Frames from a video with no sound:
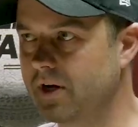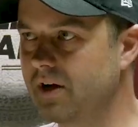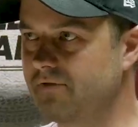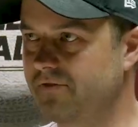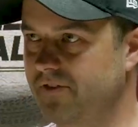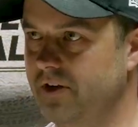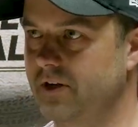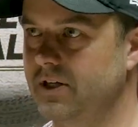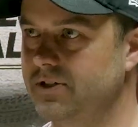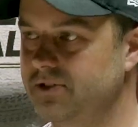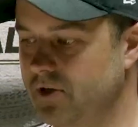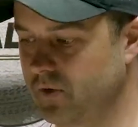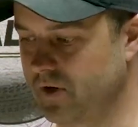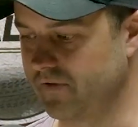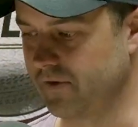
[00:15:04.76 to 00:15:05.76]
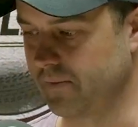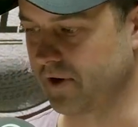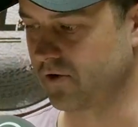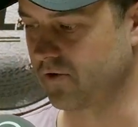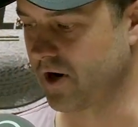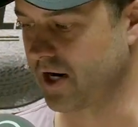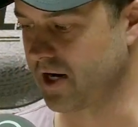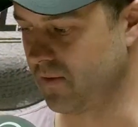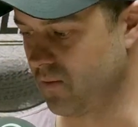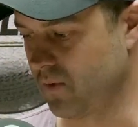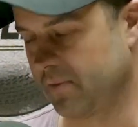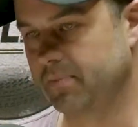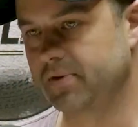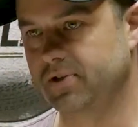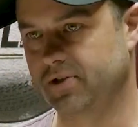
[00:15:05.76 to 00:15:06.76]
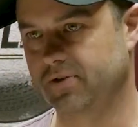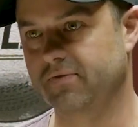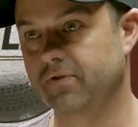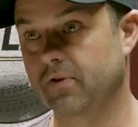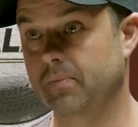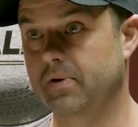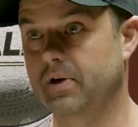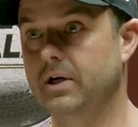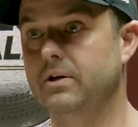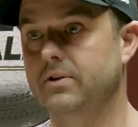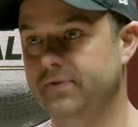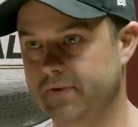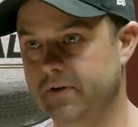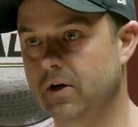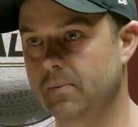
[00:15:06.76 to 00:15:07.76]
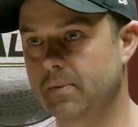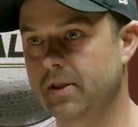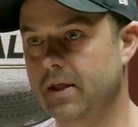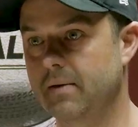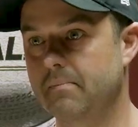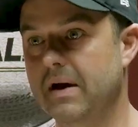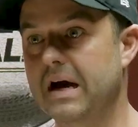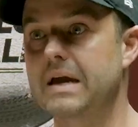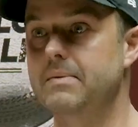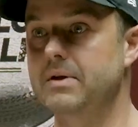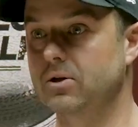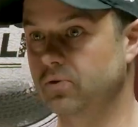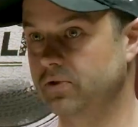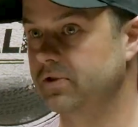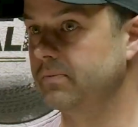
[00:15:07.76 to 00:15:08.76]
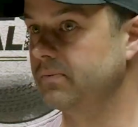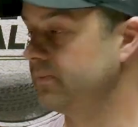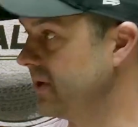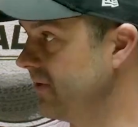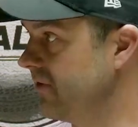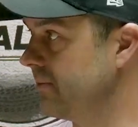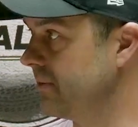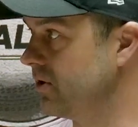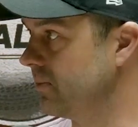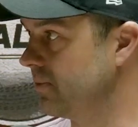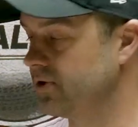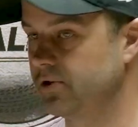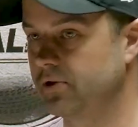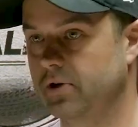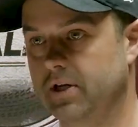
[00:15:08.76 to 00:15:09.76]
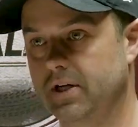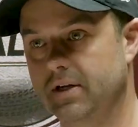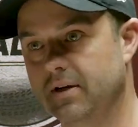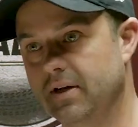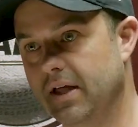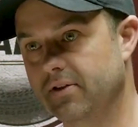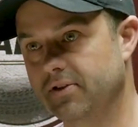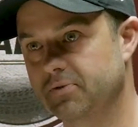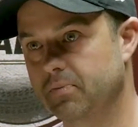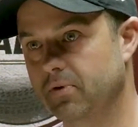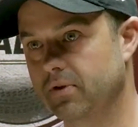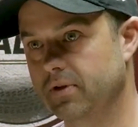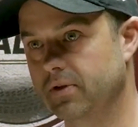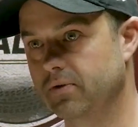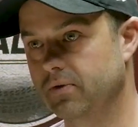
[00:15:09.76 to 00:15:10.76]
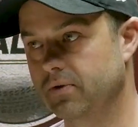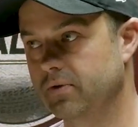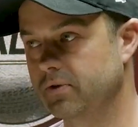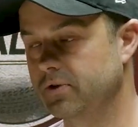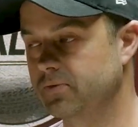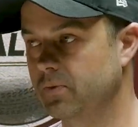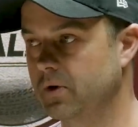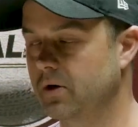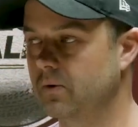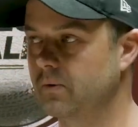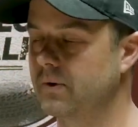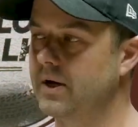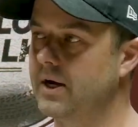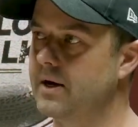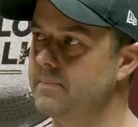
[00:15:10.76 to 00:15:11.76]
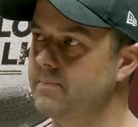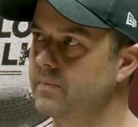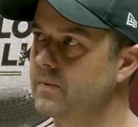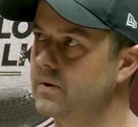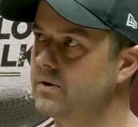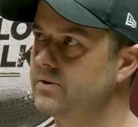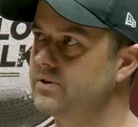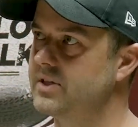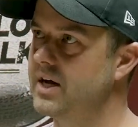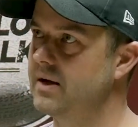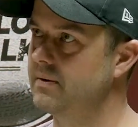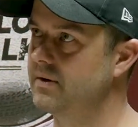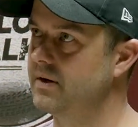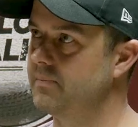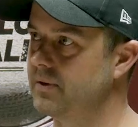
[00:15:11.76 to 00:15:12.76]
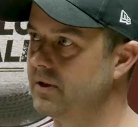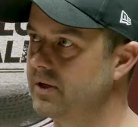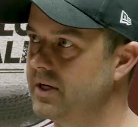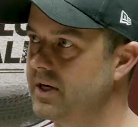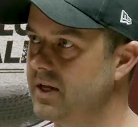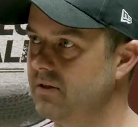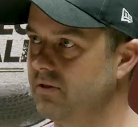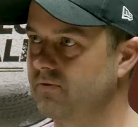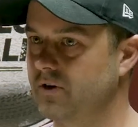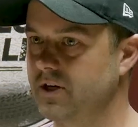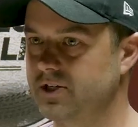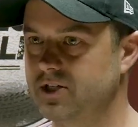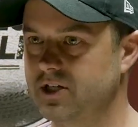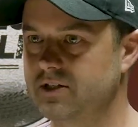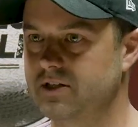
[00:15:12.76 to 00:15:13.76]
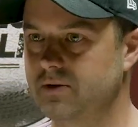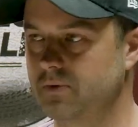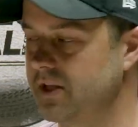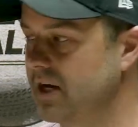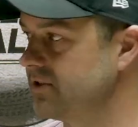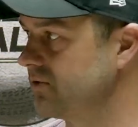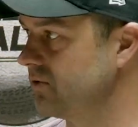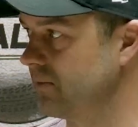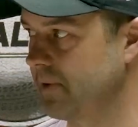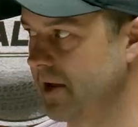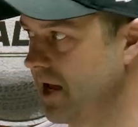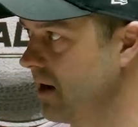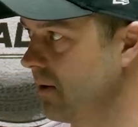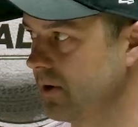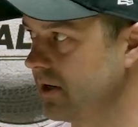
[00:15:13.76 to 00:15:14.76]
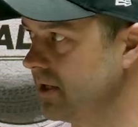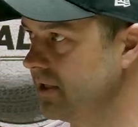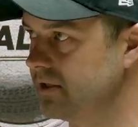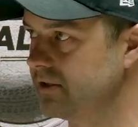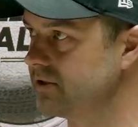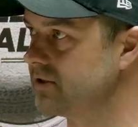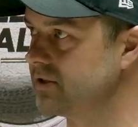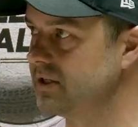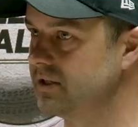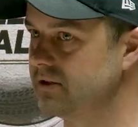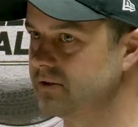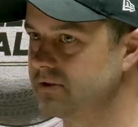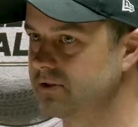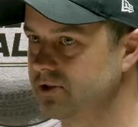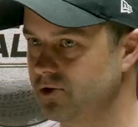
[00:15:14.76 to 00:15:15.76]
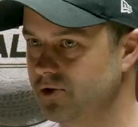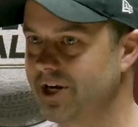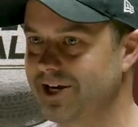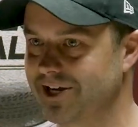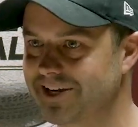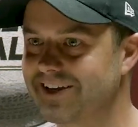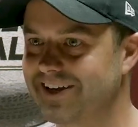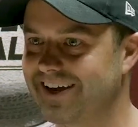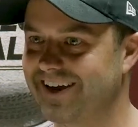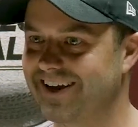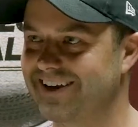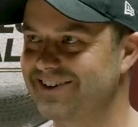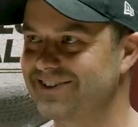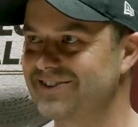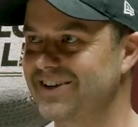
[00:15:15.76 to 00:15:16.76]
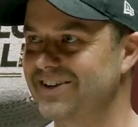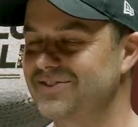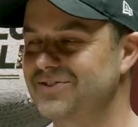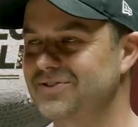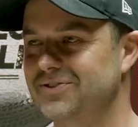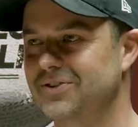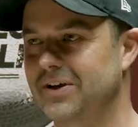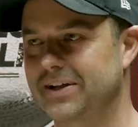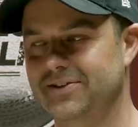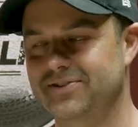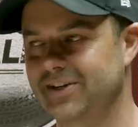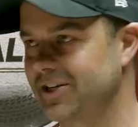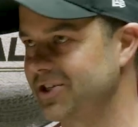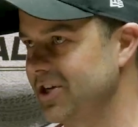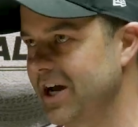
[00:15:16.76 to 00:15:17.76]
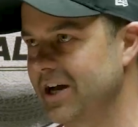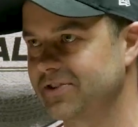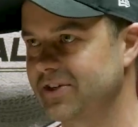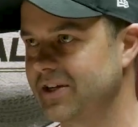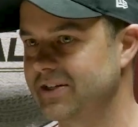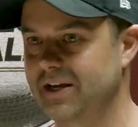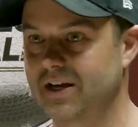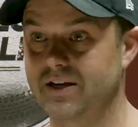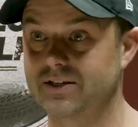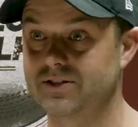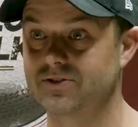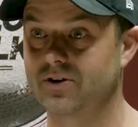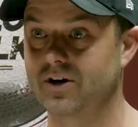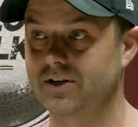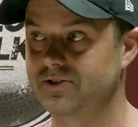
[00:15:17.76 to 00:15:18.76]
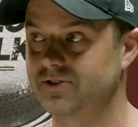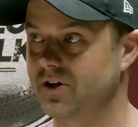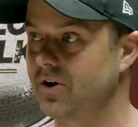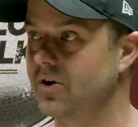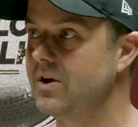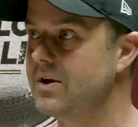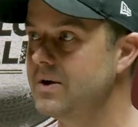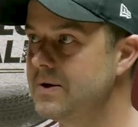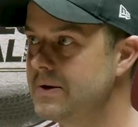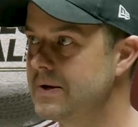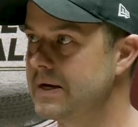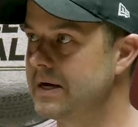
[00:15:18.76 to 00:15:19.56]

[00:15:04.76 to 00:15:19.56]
My gut feel is they'll give him a crack in one position for a period of time and then maybe look to give him an opportunity in another spot in the order as well. Because that ability to hit 360 with that sort of power is unique and it's such an asset to any side. So